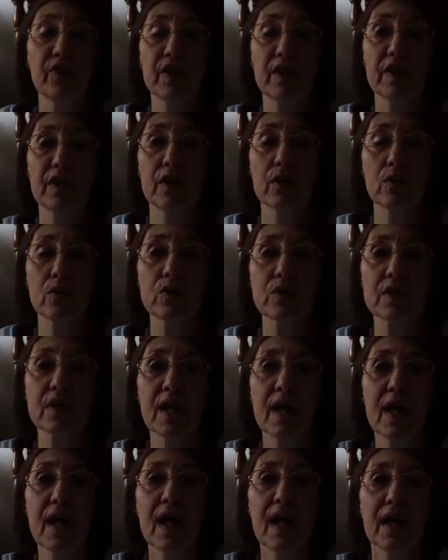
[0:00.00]

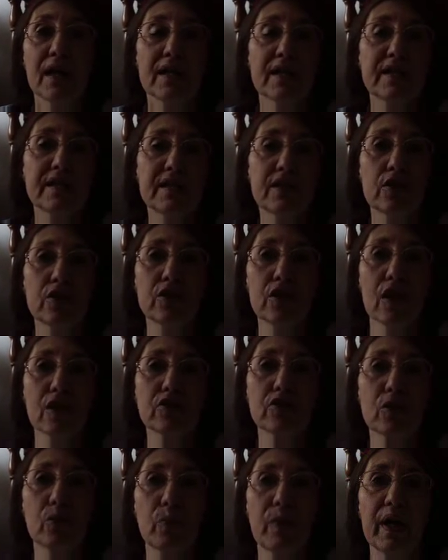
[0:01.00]
videos, listening to
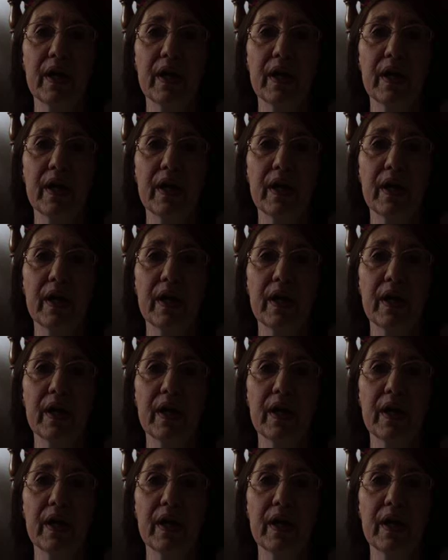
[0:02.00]
Dr.